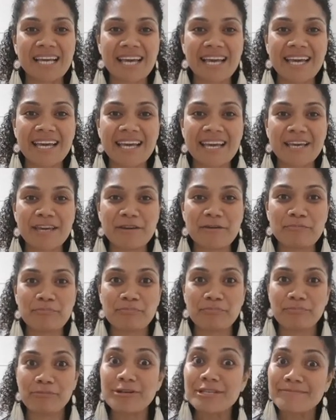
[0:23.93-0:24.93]
a
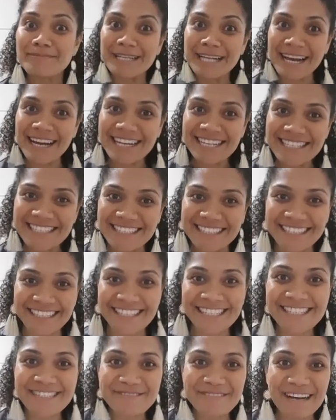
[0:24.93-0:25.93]
Brisbaneite
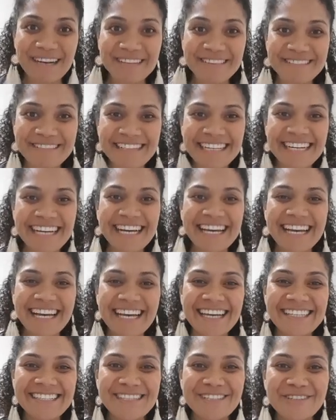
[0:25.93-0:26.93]
as well,
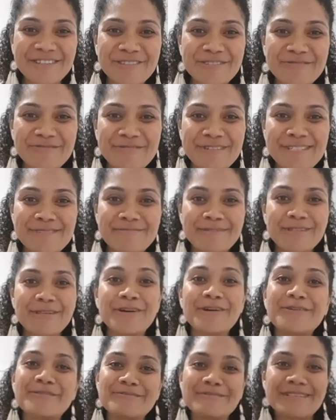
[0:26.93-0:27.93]
and I call Brisbane
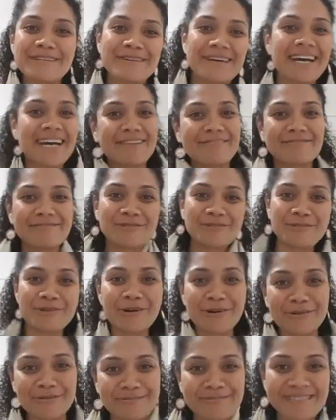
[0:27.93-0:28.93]
home, so I have two
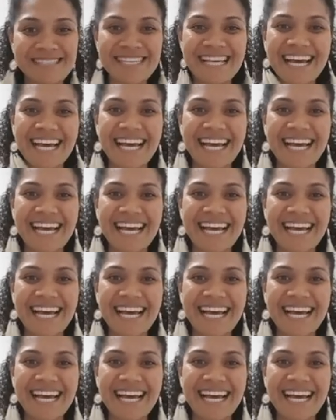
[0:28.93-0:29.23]
homes.